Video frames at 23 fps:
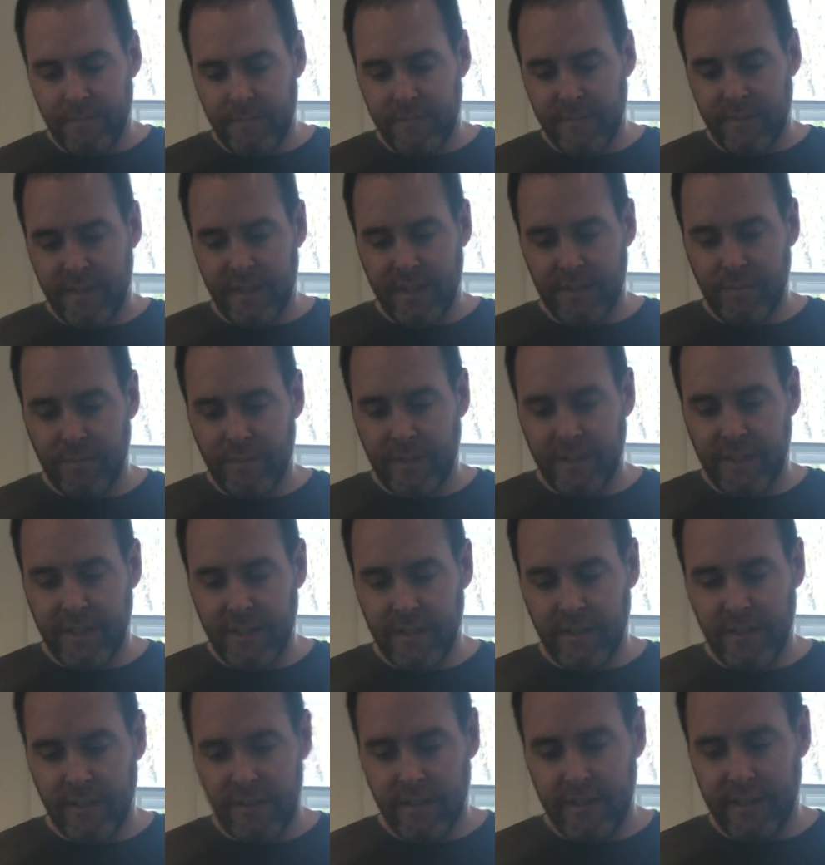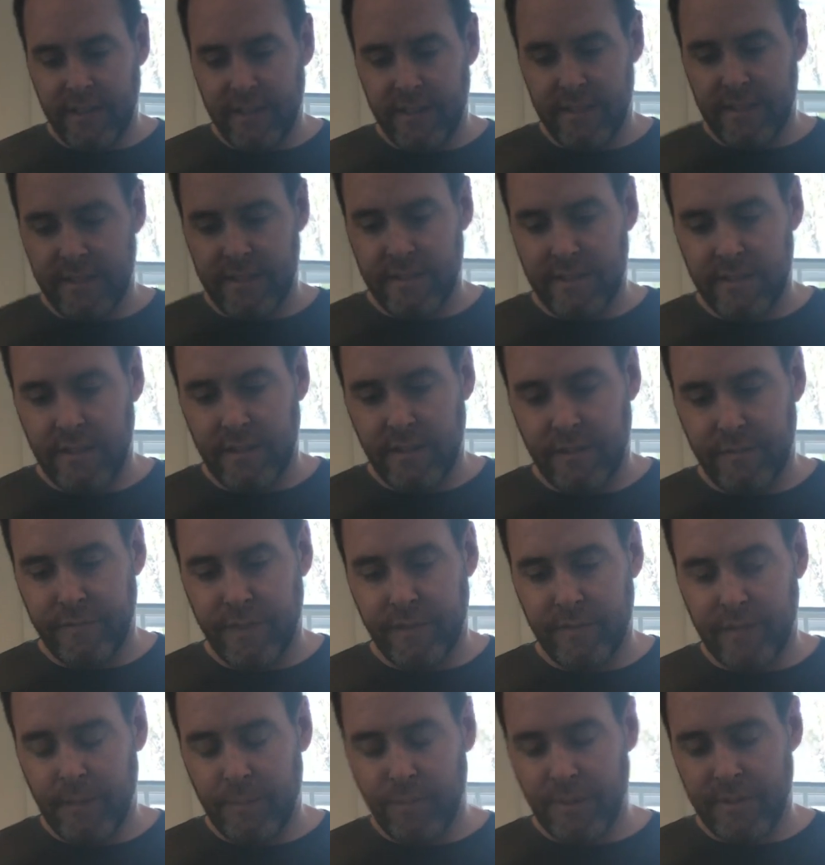this one here is
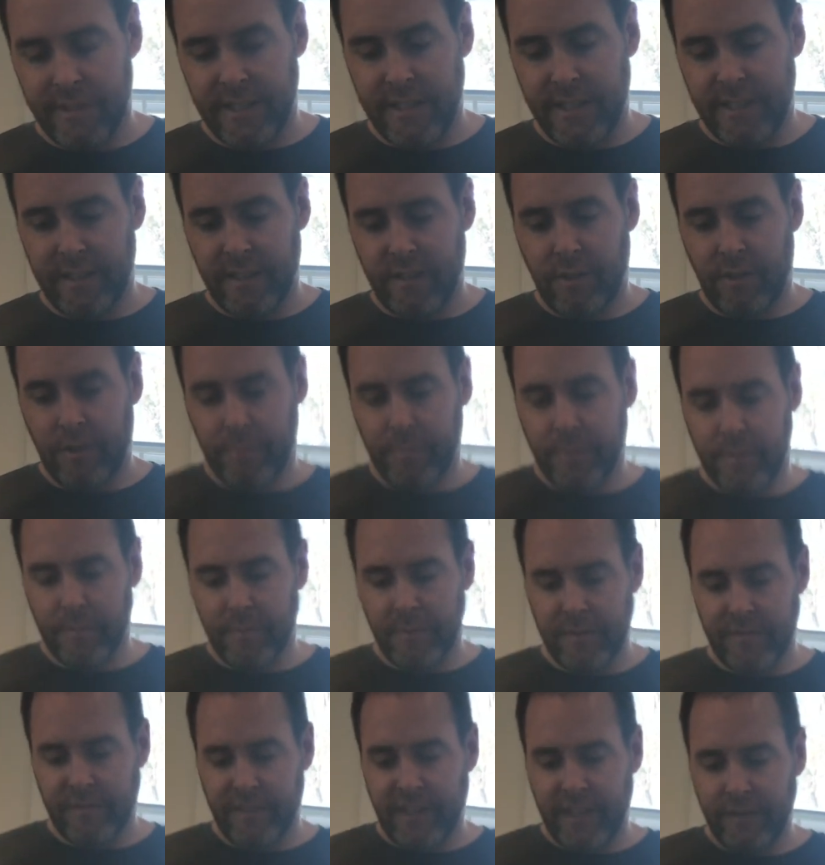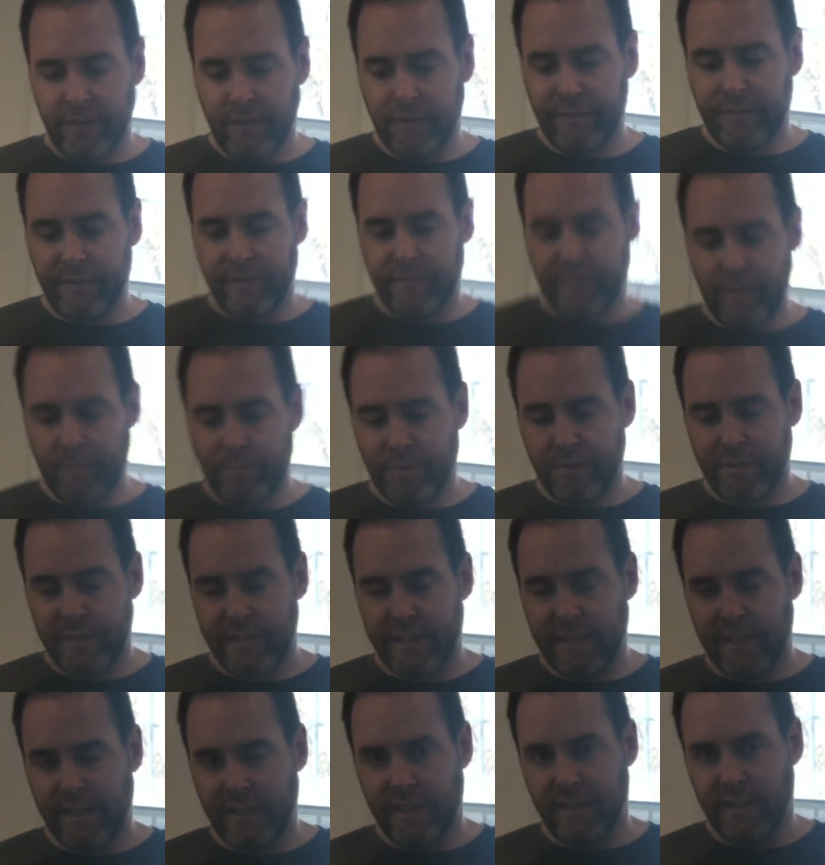50% all-purpose flour, 50%
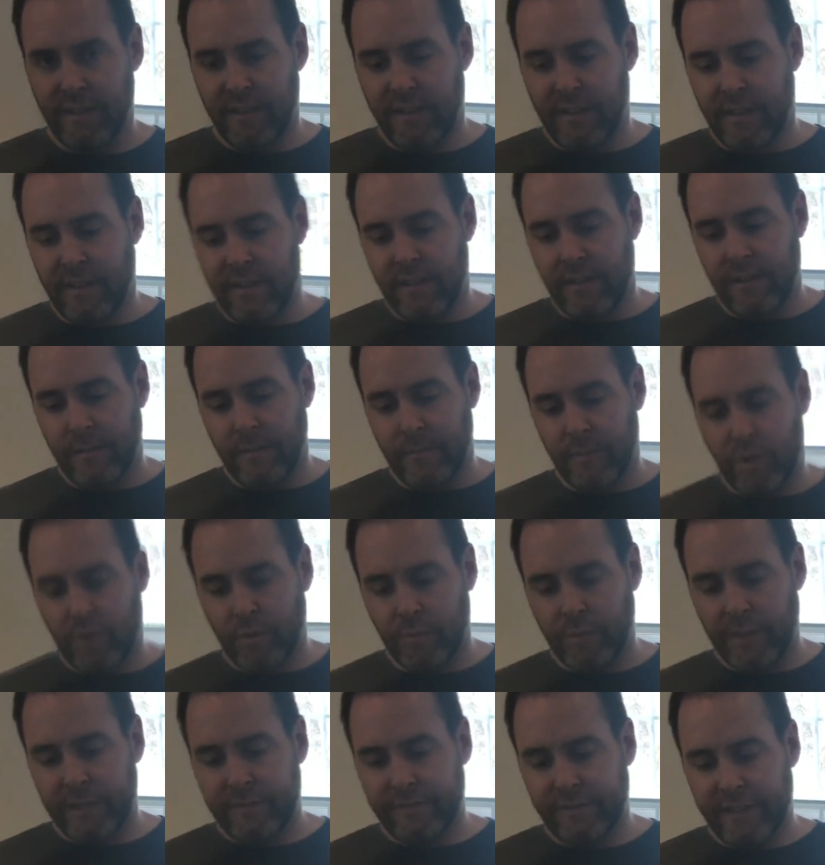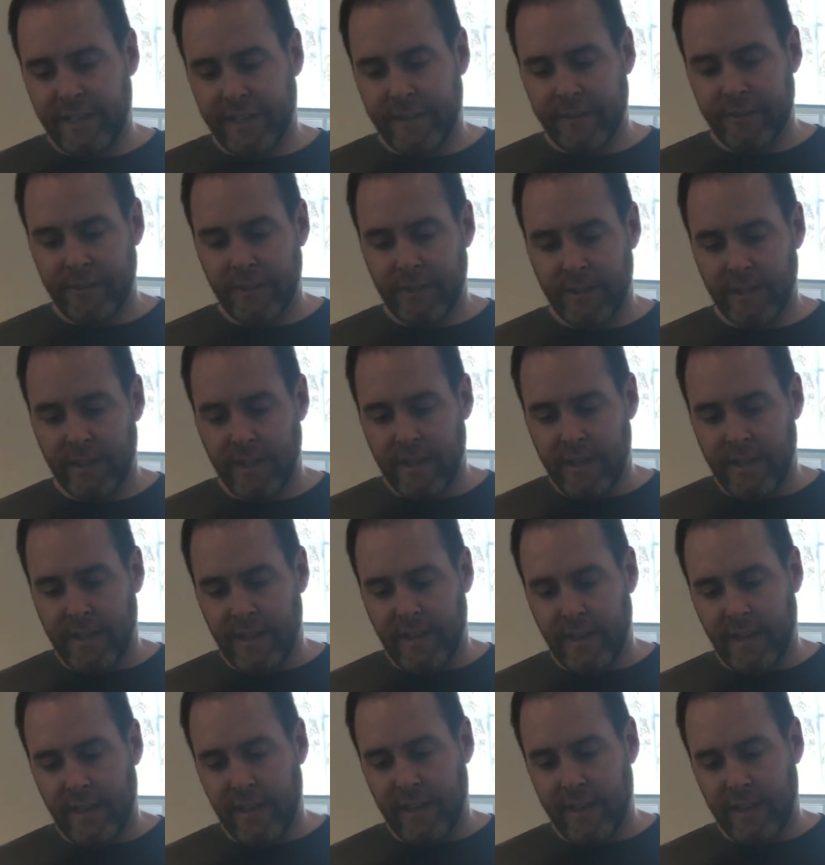whole wheat flour,
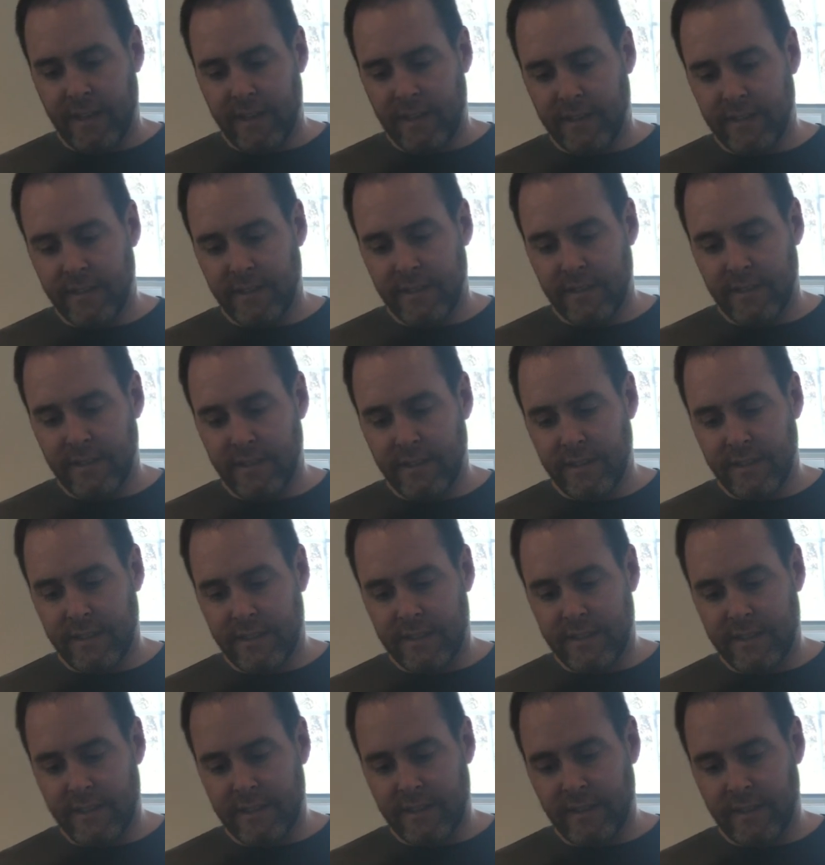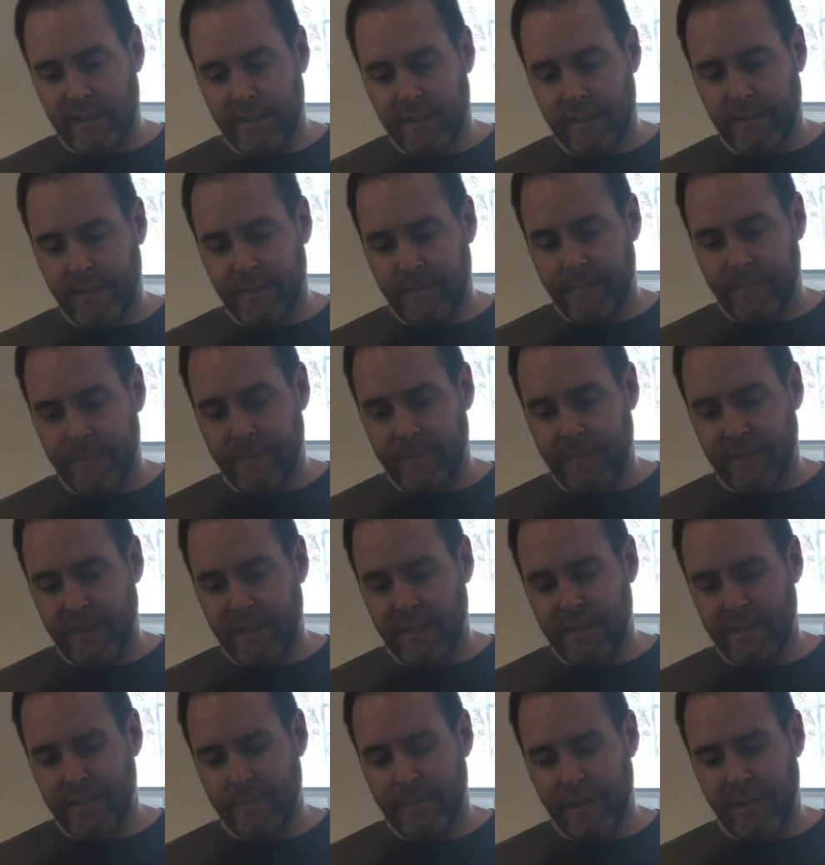and it
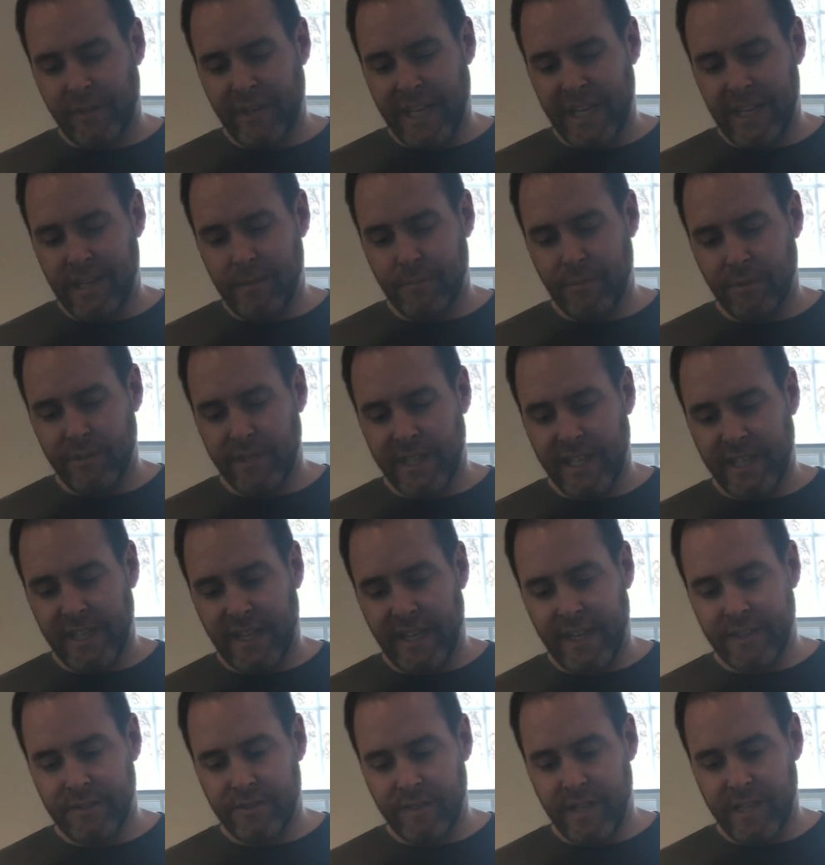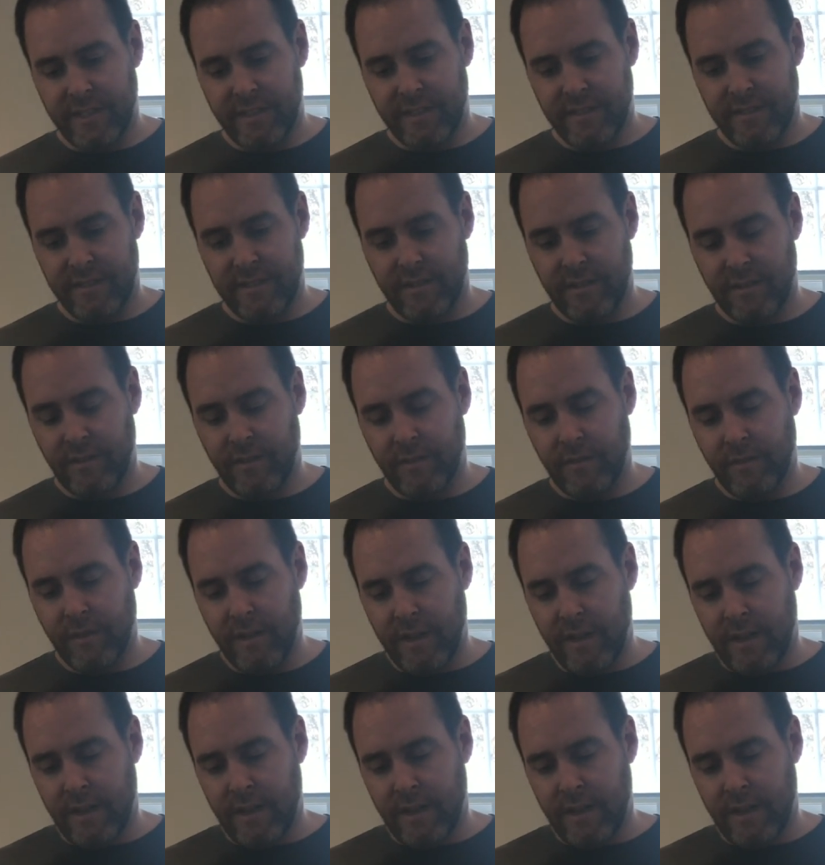is about 80% hydration. So